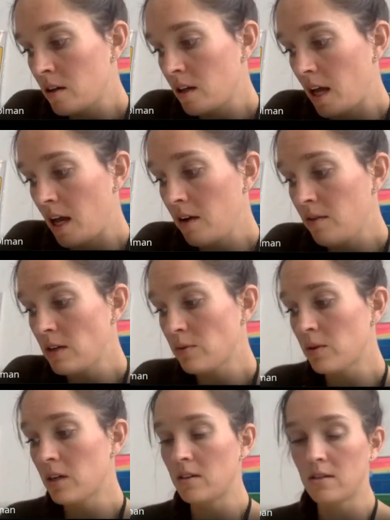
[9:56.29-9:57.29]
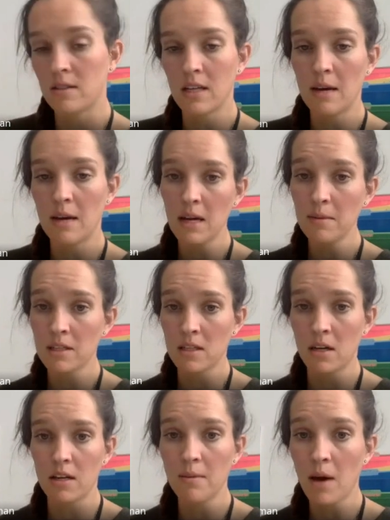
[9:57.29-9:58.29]
Okay, range, we're going to do the same thing, but
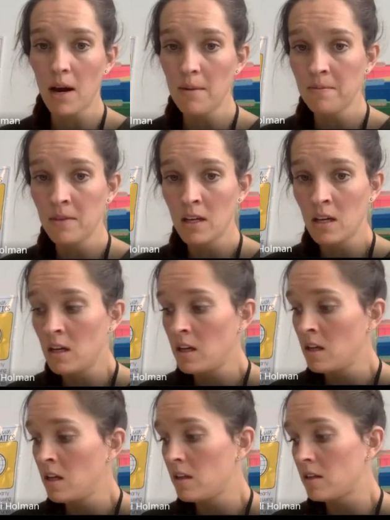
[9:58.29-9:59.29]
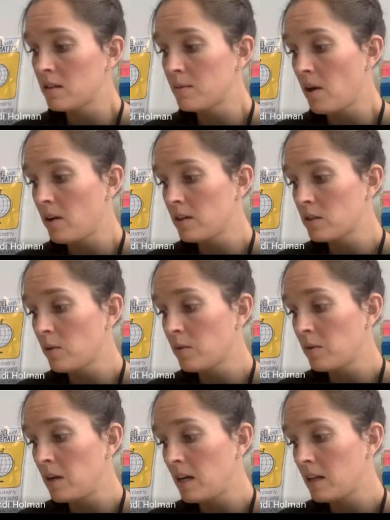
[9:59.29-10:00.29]
start at the bottom. The smallest one
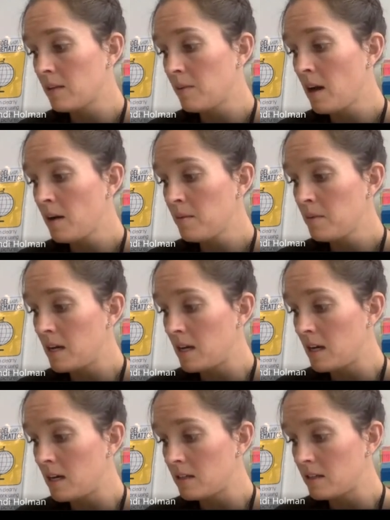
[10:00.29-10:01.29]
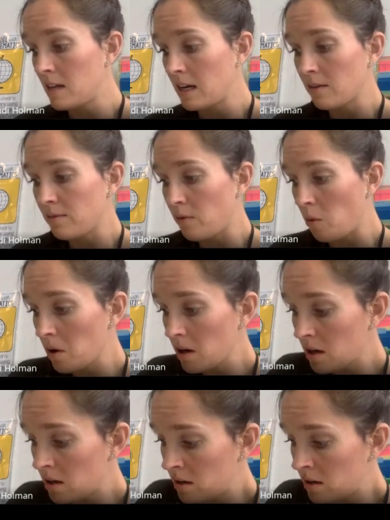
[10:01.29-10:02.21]
we hit at the bottom is negative 4.